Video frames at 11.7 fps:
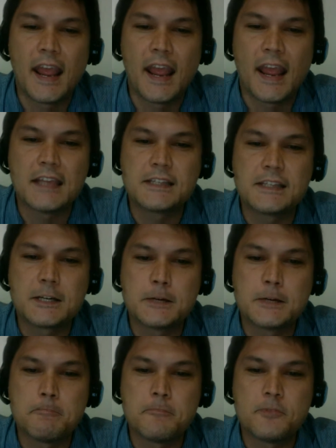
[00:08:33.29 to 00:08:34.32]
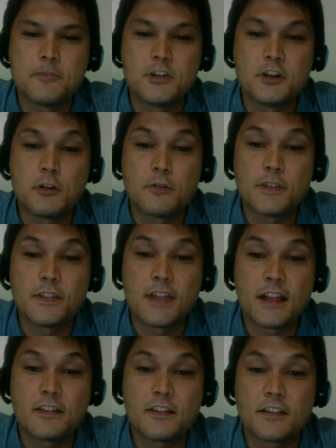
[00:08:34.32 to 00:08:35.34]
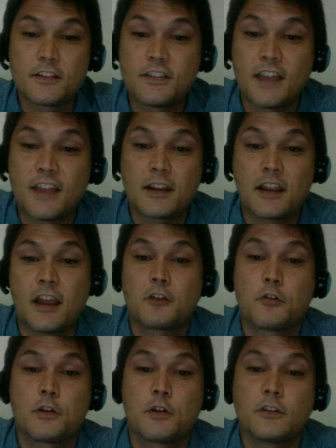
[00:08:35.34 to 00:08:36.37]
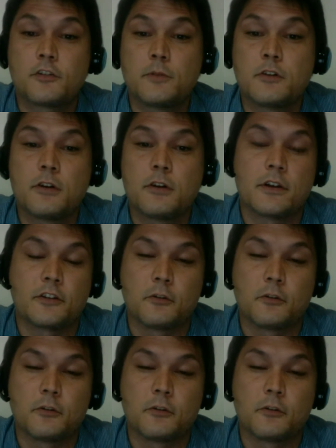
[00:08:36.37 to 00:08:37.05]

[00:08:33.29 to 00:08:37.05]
and that category looks to be growing.